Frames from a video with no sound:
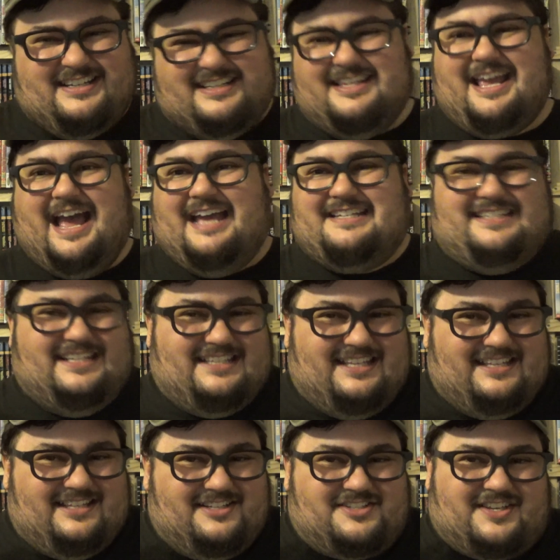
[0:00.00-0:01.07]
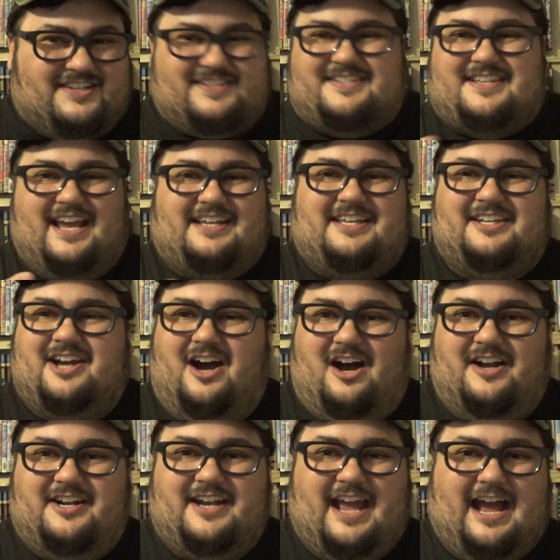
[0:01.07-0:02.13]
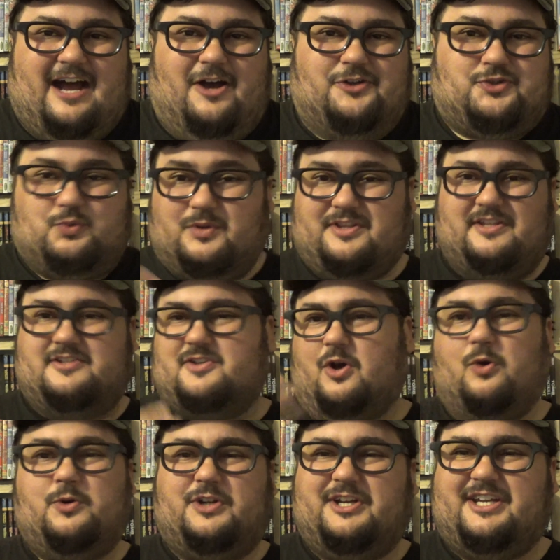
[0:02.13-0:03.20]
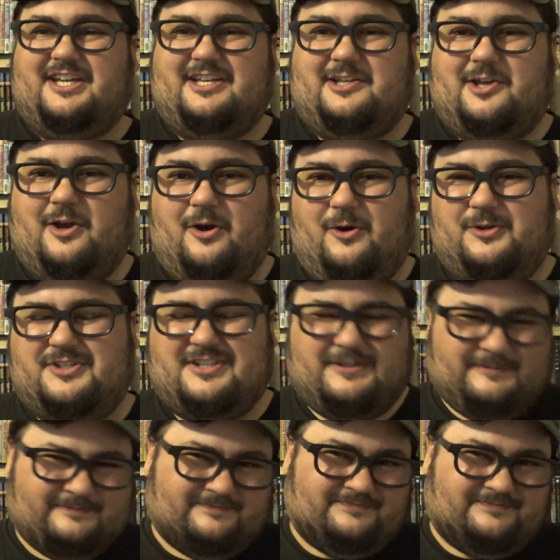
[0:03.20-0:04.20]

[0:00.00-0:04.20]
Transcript: The idea that there's a second haunted house with its own unique ghost